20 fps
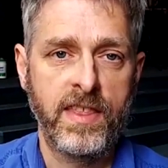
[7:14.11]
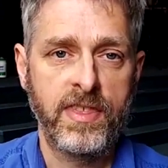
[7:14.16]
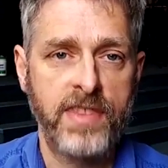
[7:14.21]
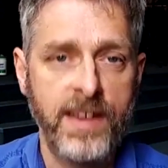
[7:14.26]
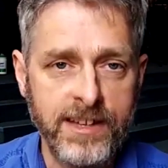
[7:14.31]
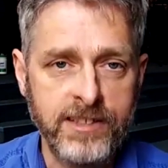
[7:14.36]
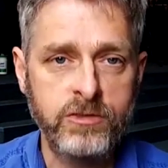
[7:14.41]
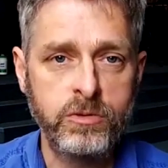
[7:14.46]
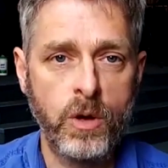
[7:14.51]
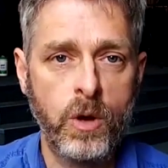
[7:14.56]

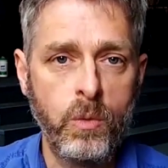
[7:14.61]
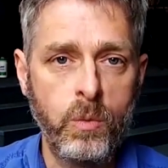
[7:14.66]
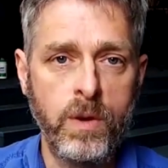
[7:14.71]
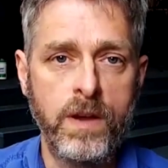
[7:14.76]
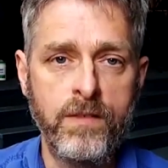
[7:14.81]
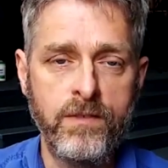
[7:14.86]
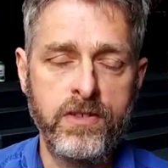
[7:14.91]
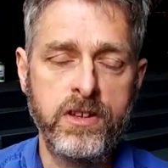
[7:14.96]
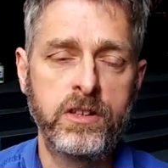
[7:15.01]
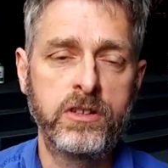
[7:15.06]
That's what
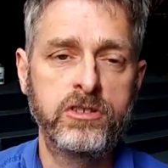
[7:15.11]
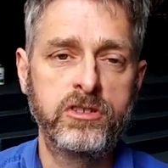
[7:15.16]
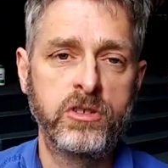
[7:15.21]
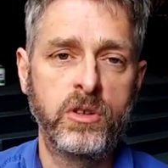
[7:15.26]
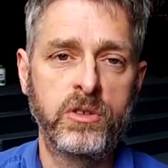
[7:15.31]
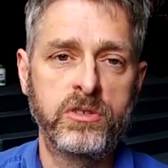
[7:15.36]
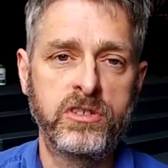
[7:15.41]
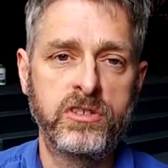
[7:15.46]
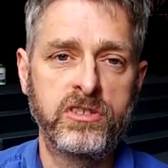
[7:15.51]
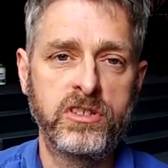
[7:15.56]
Whitfield
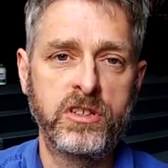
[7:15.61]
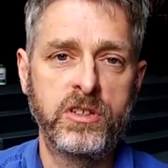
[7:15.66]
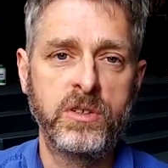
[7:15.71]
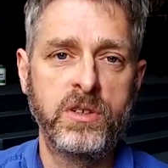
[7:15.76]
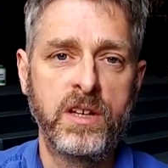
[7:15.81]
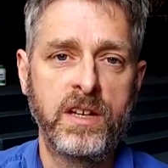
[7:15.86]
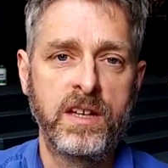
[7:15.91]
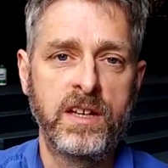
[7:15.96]
sought to do,